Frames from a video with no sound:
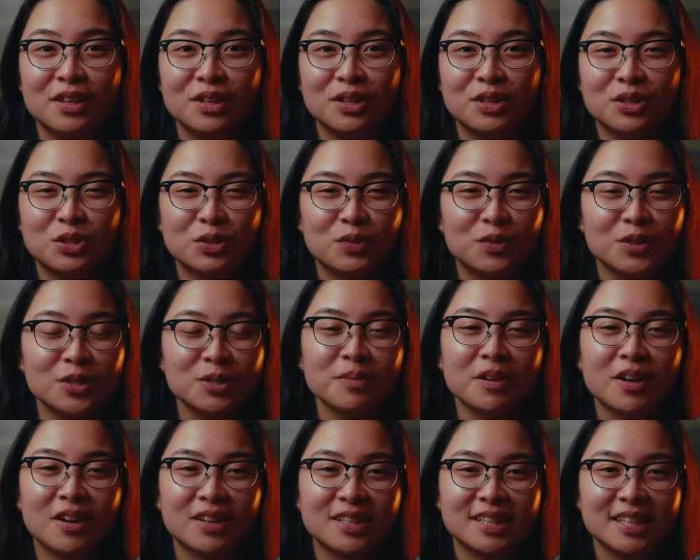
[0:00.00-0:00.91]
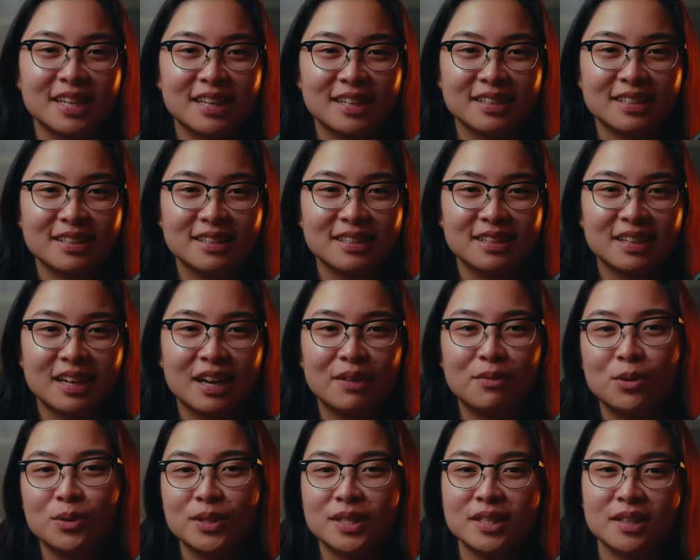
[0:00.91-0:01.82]
So for some context,
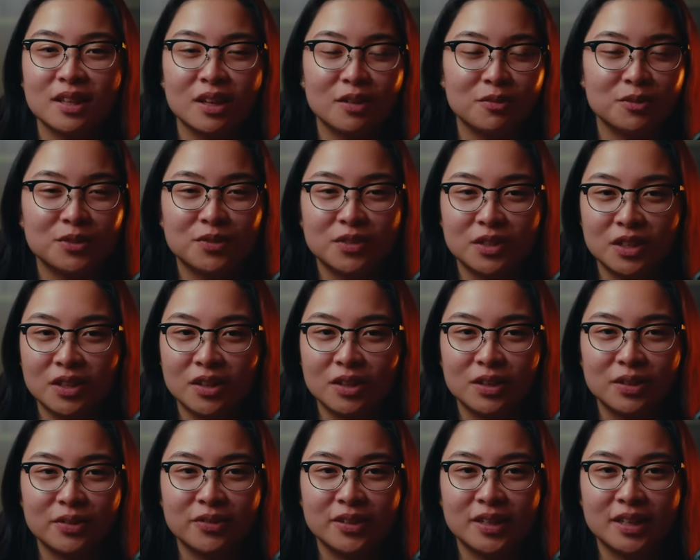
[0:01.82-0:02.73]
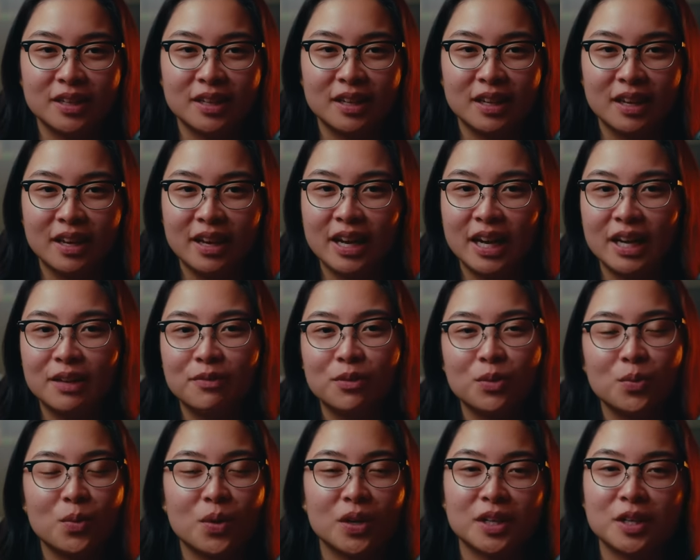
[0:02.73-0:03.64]
I've always loved photography. I
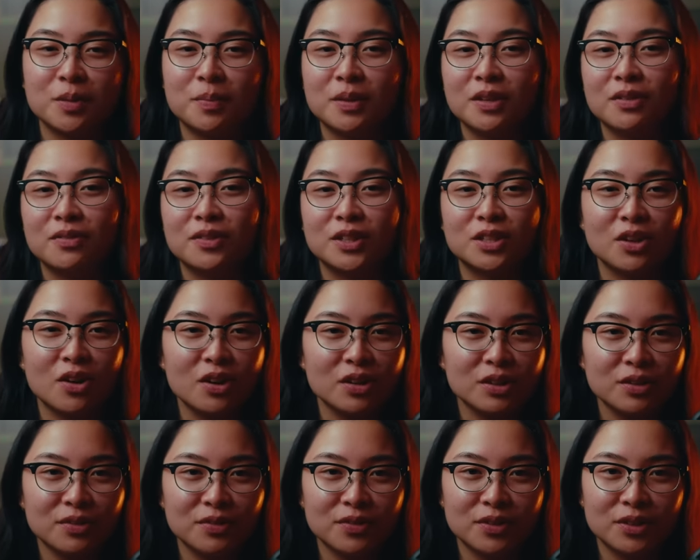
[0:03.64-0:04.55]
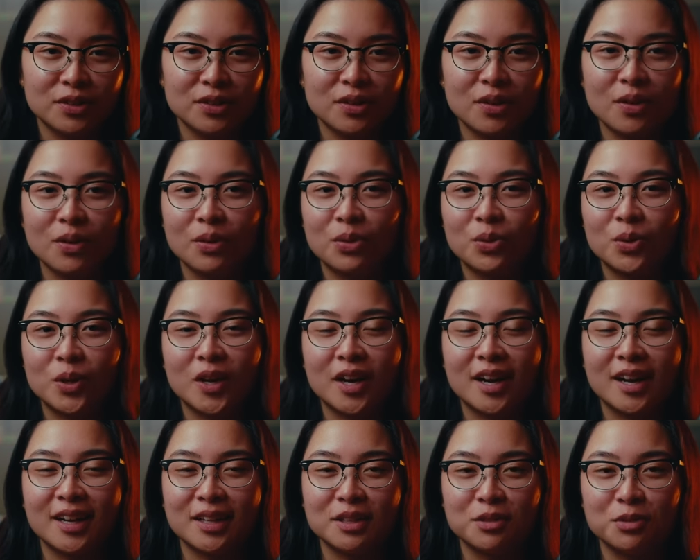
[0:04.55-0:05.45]
even wanted to be a photographer all throughout
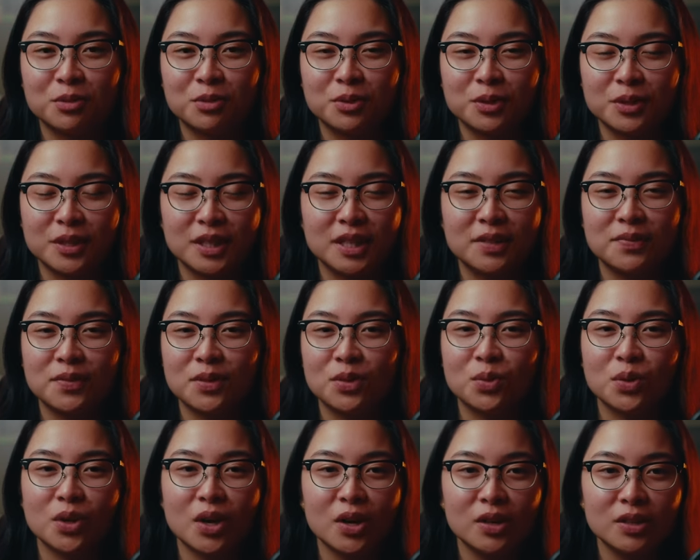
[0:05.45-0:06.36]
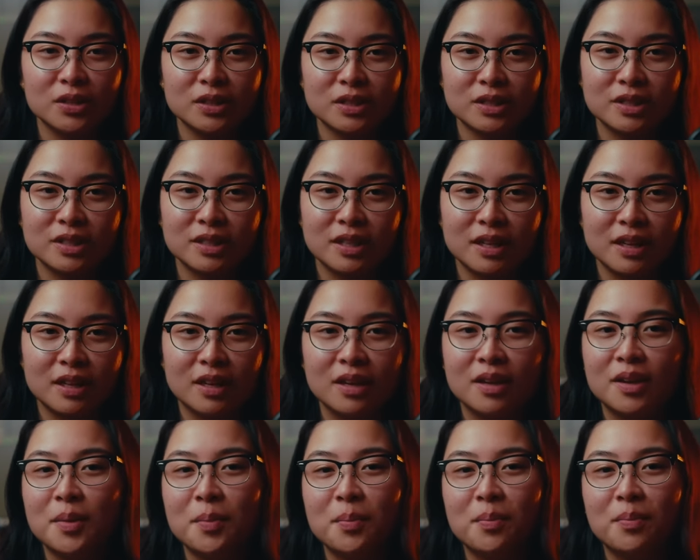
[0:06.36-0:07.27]
high school and even through college.
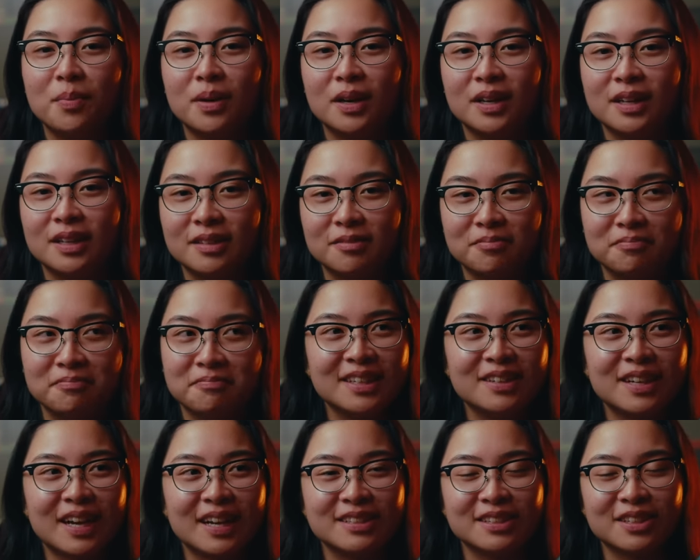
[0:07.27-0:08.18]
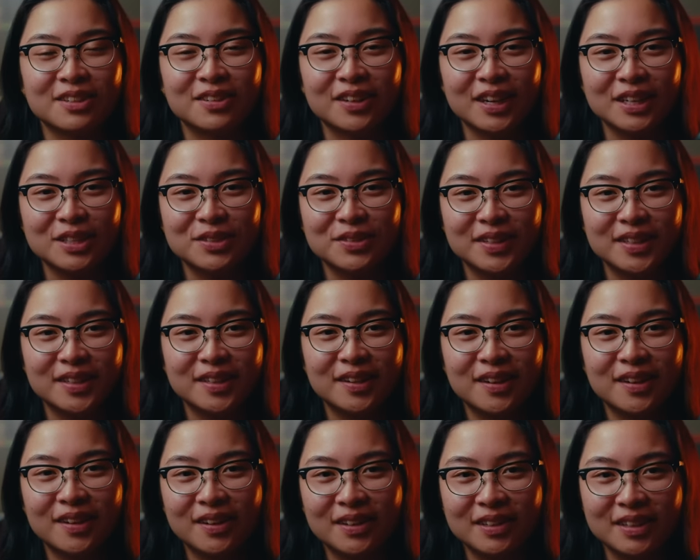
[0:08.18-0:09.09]
But as I graduated
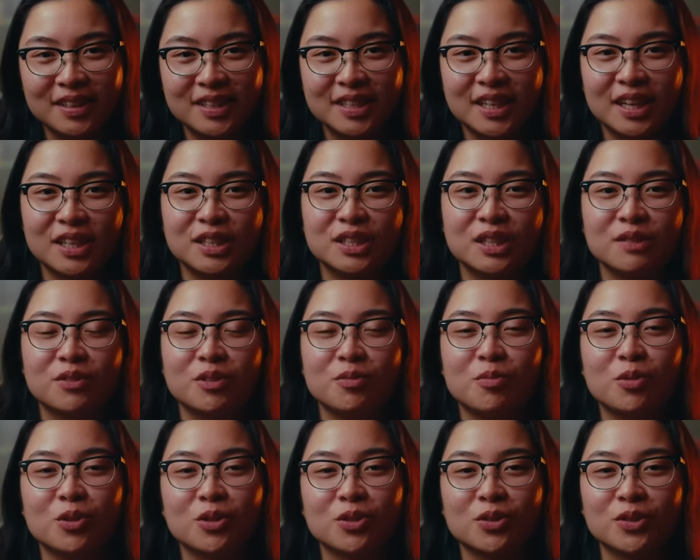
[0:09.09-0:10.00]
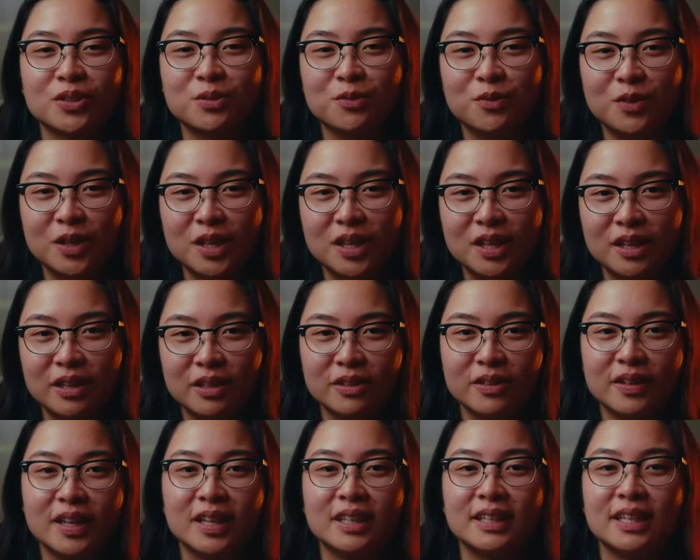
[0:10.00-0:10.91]
college, I shifted more towards
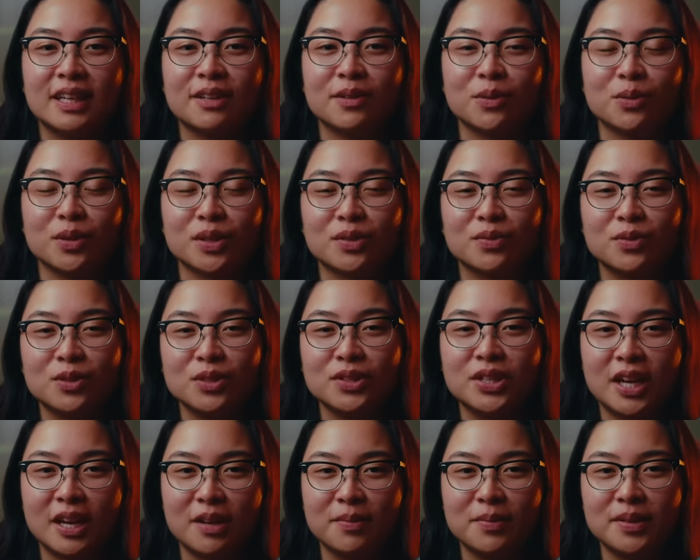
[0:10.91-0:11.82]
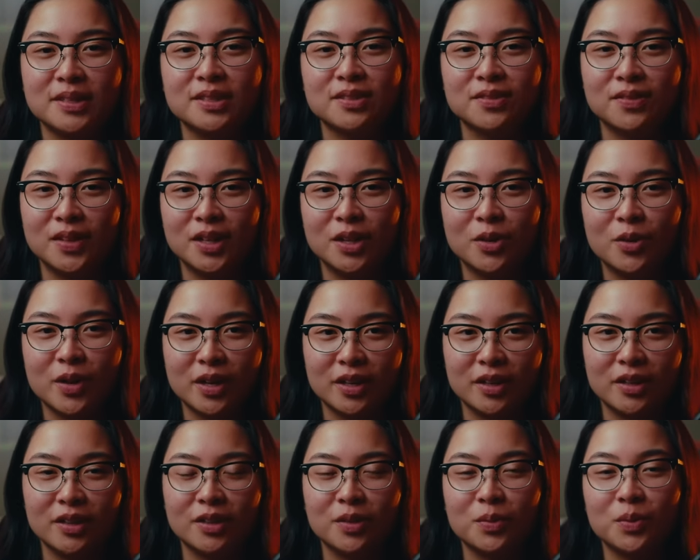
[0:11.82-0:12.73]
video, and now I work full-time as a video
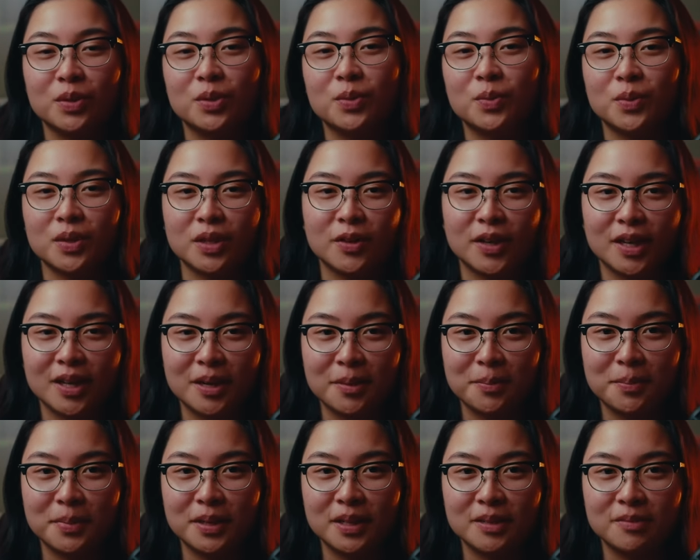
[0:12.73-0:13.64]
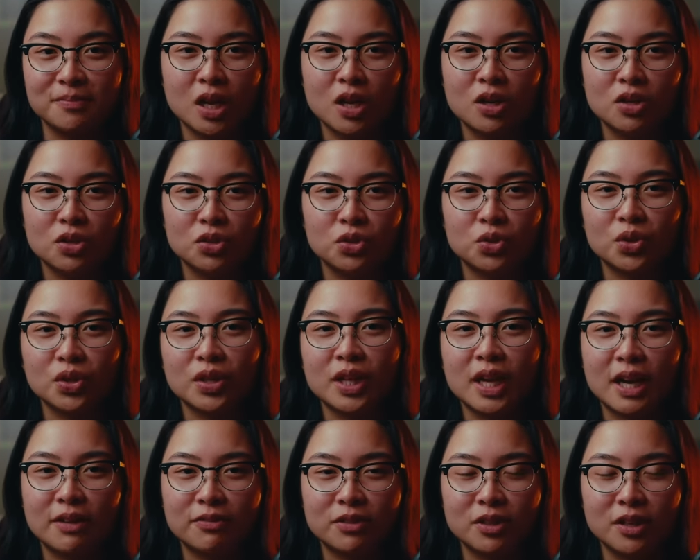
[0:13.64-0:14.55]
editor with a really great company.
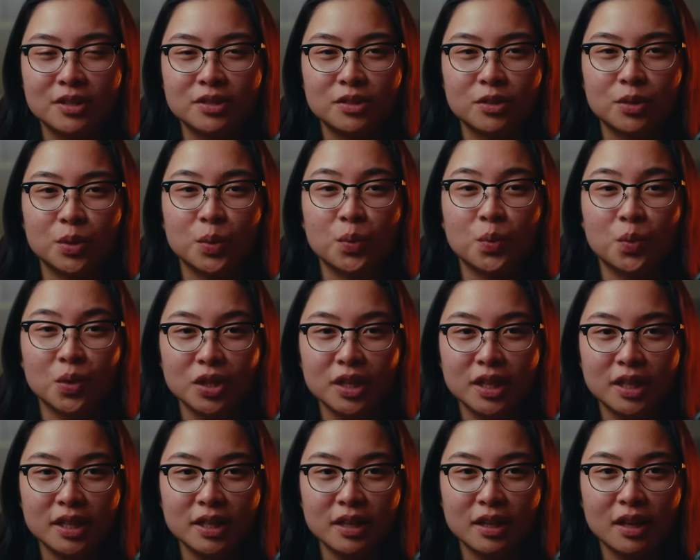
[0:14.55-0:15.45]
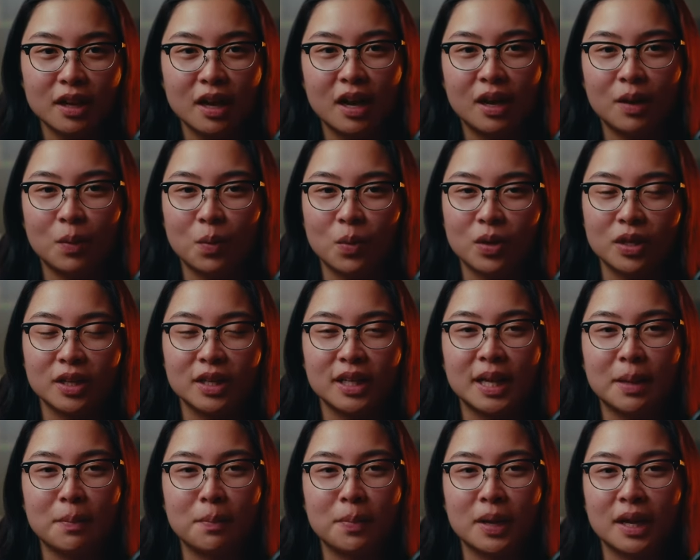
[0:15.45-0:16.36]
Shortly after I started working, I wanted to
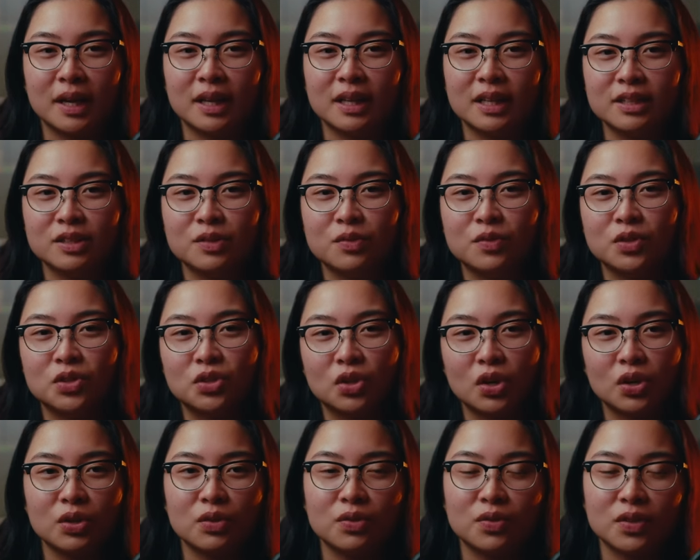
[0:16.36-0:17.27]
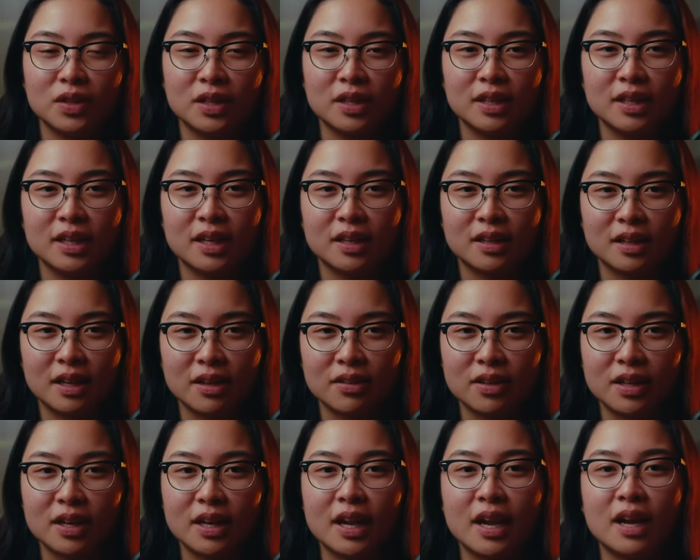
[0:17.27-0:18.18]
get back into photography again now
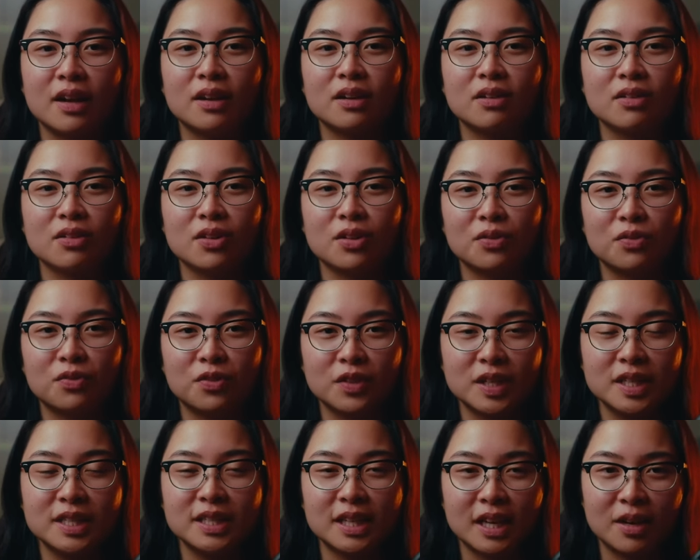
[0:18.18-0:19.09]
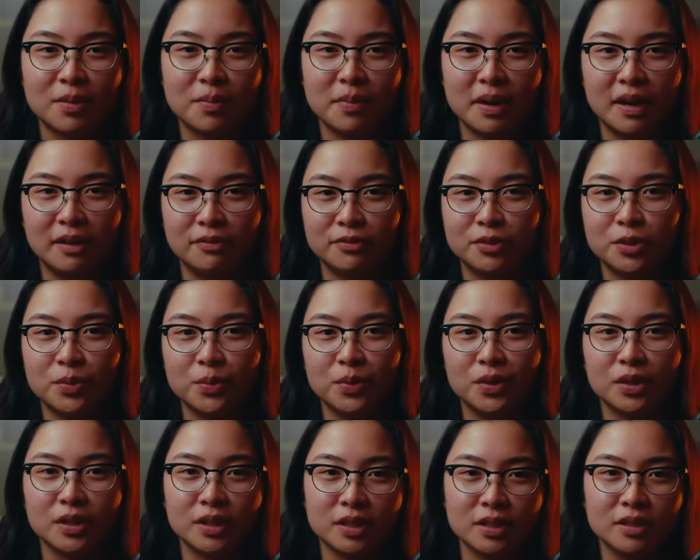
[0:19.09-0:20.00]
that I had a lot of free time after
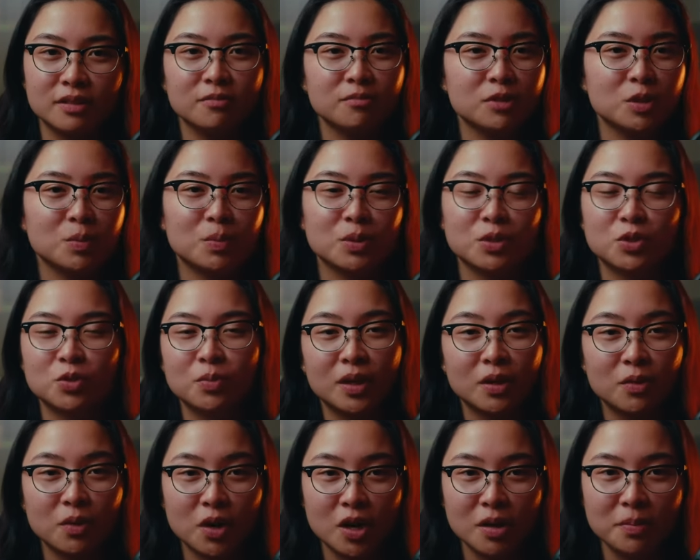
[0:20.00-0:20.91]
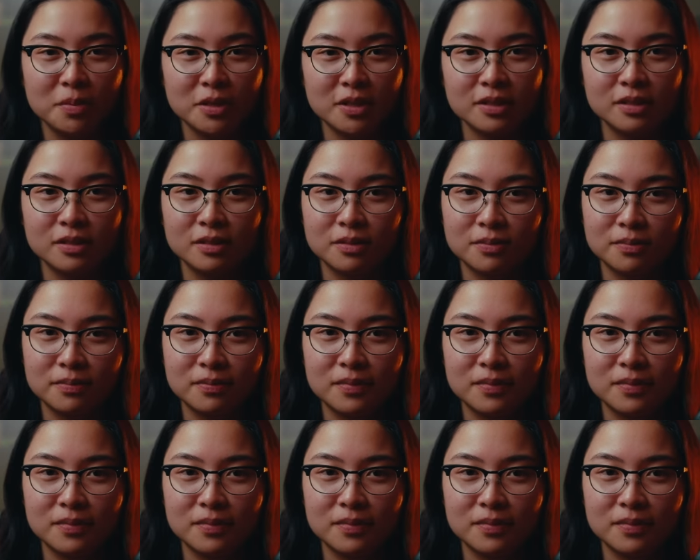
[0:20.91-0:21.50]
work to pursue my own hobbies.